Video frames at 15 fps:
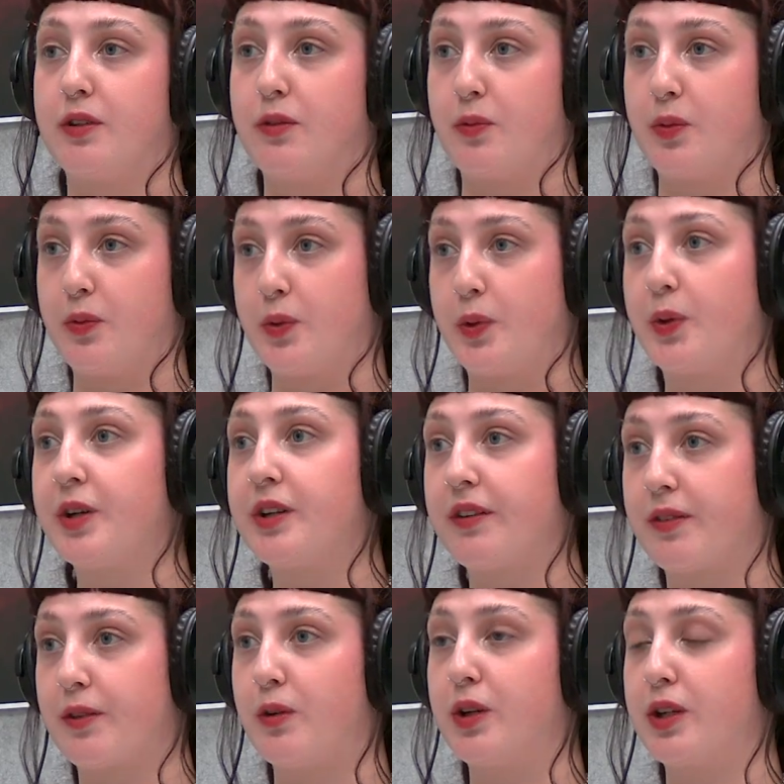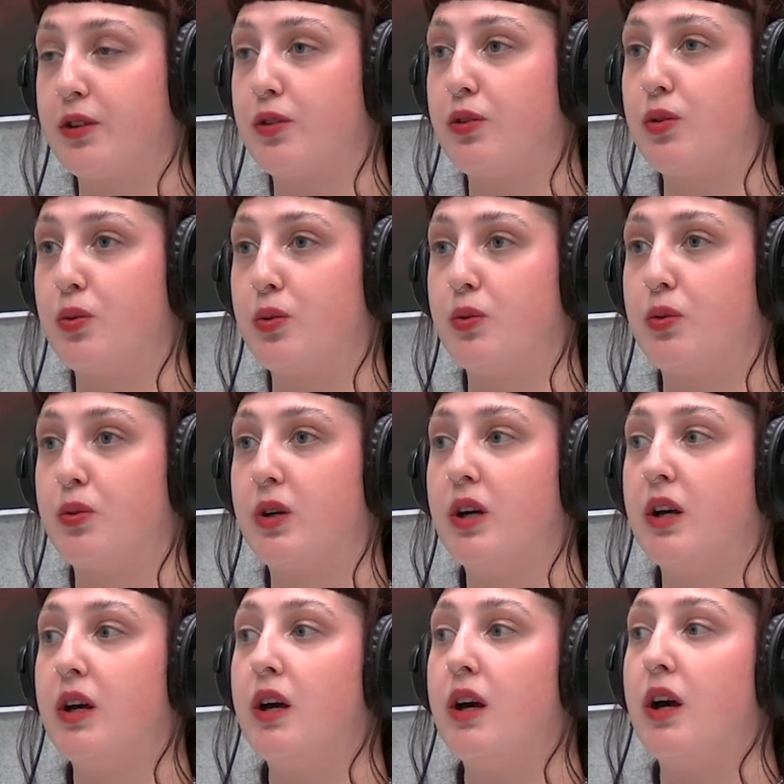the reward is going to
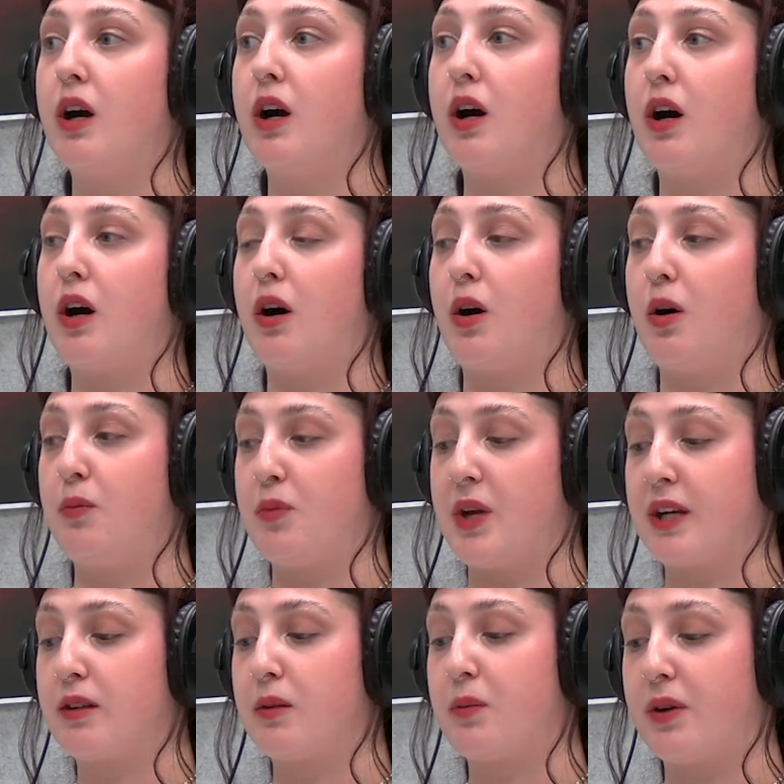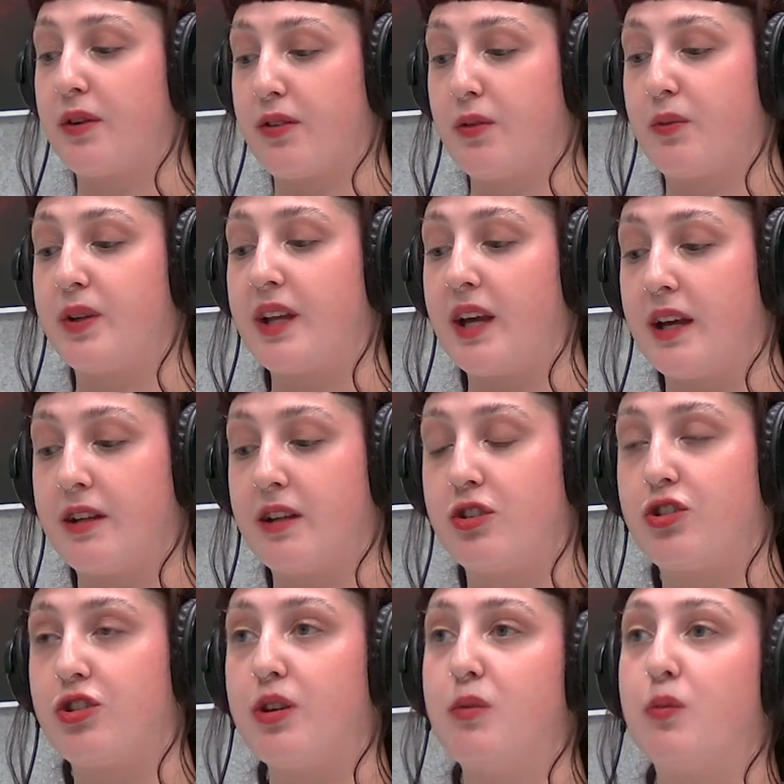make the person with
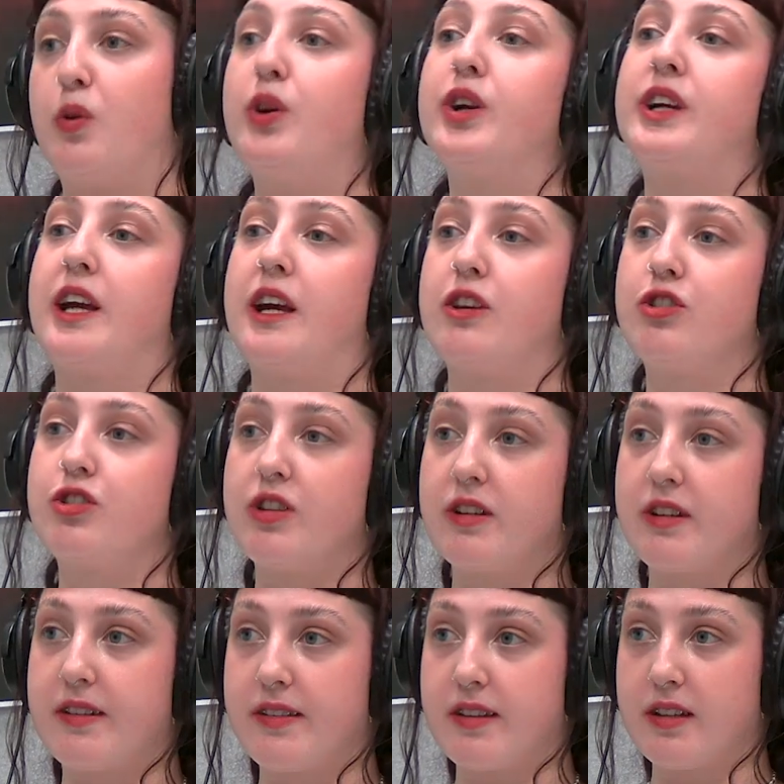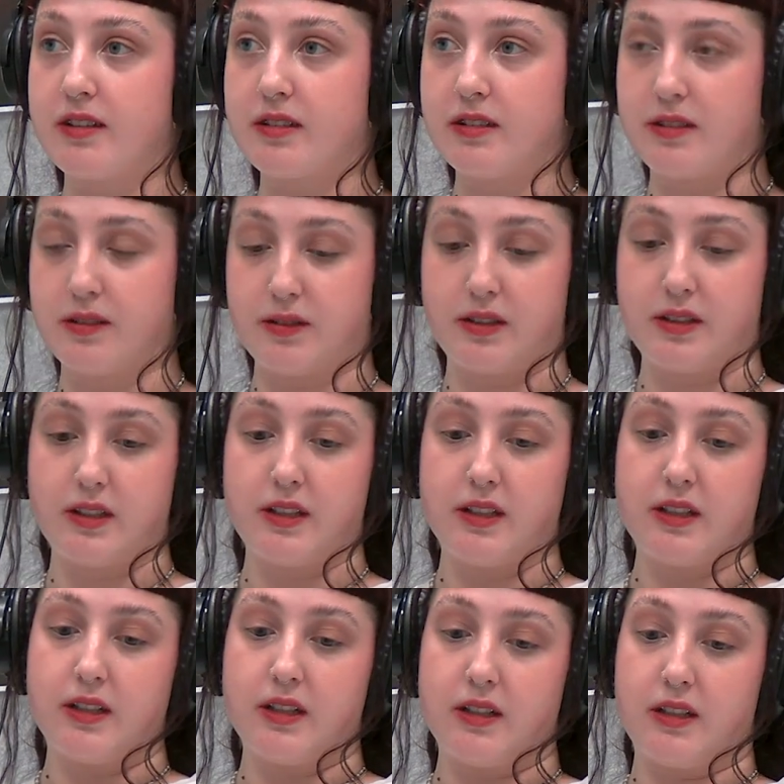ADHD more engaged in the scene?
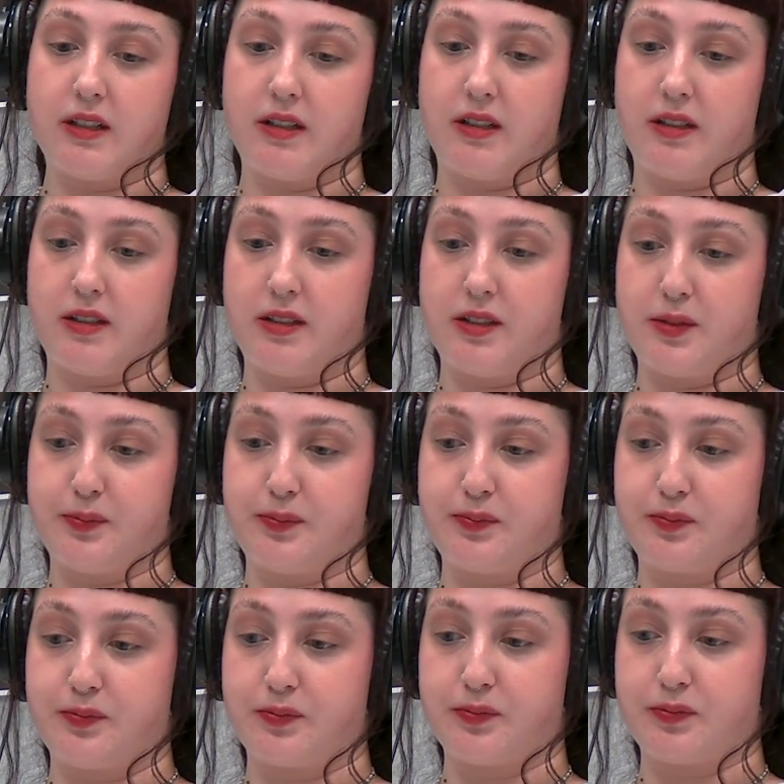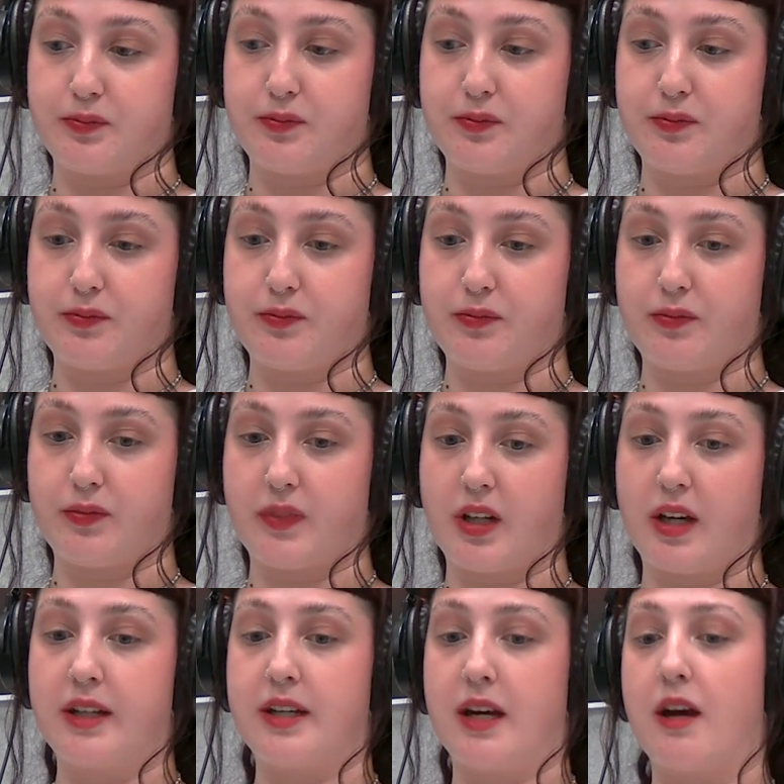And
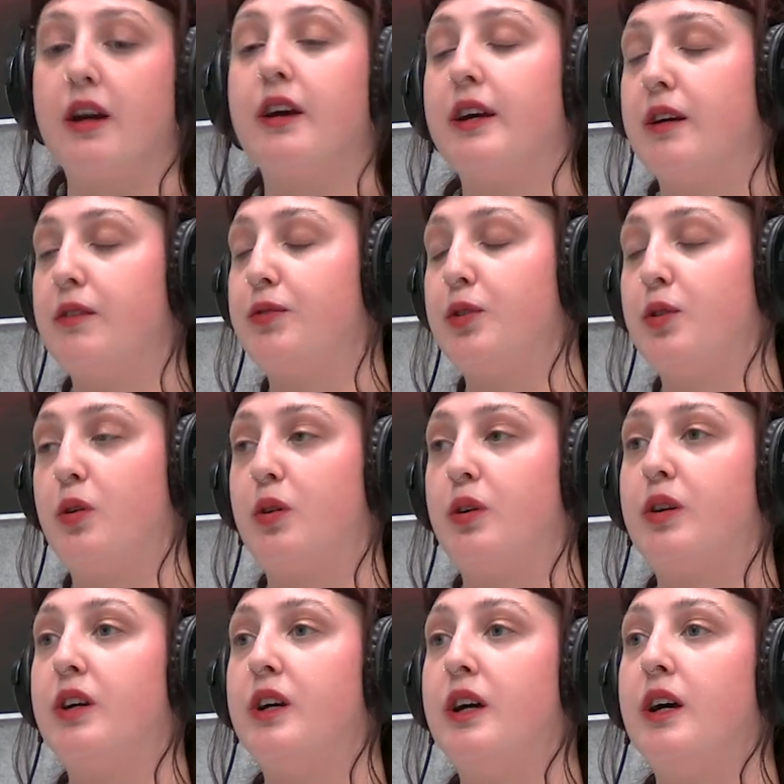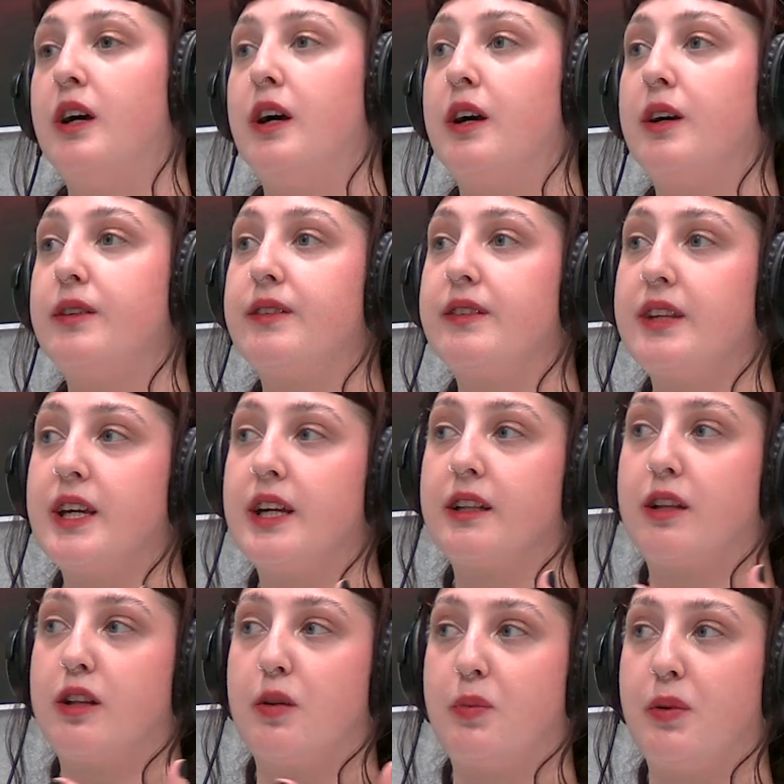yeah, if you're
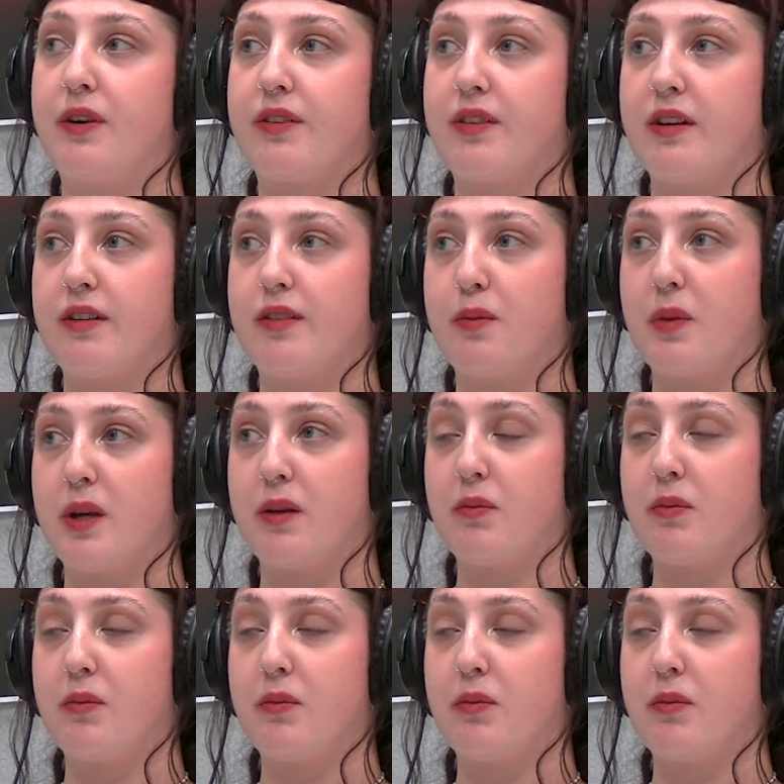seeing that the person is